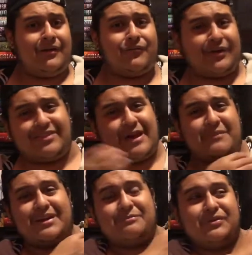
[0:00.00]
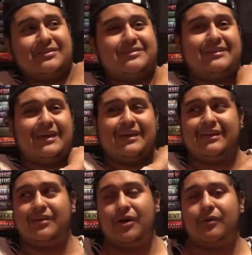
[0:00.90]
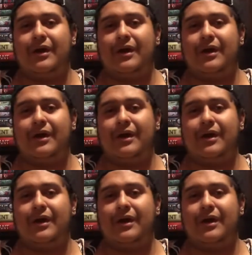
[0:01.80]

read that many books, you know.